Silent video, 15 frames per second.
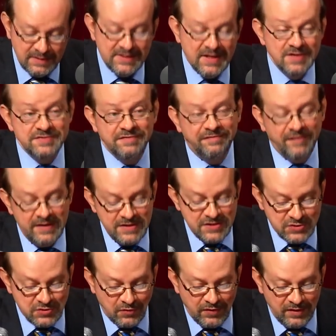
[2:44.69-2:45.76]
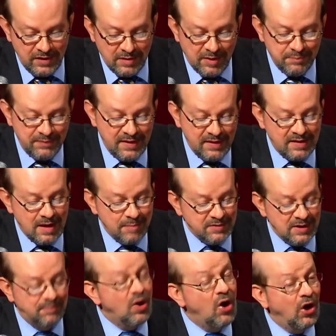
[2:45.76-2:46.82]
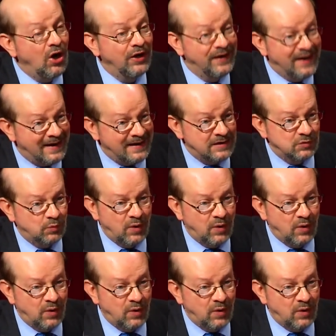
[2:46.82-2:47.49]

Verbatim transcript: tells a funny story about being kept up all night